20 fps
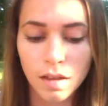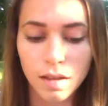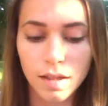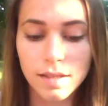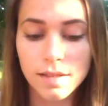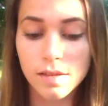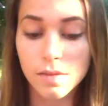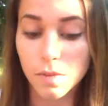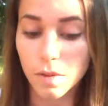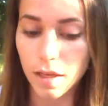
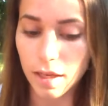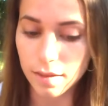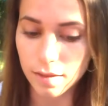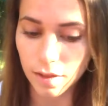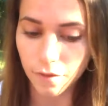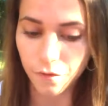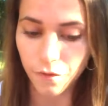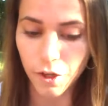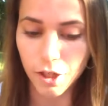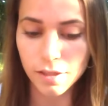This is
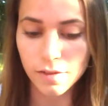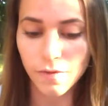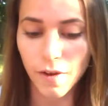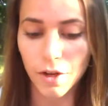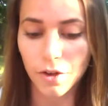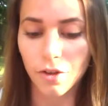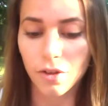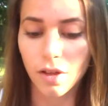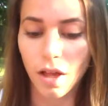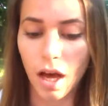the first
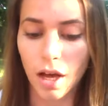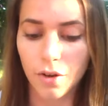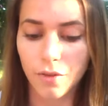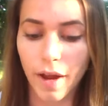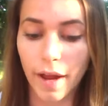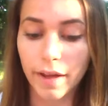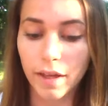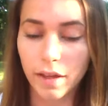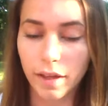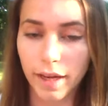federal law to
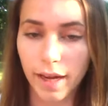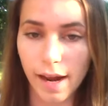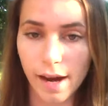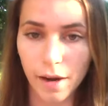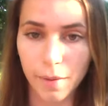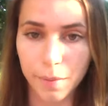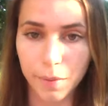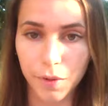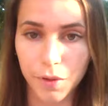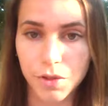regulate
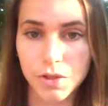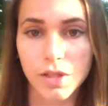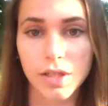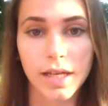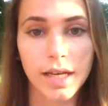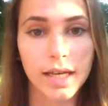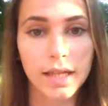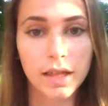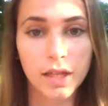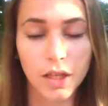air pollution
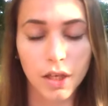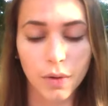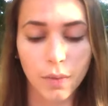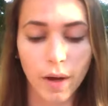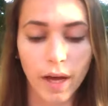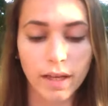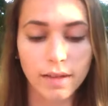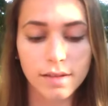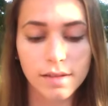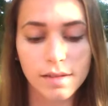in the
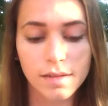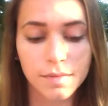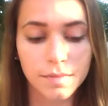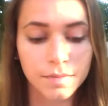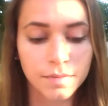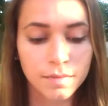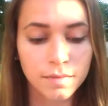U.S.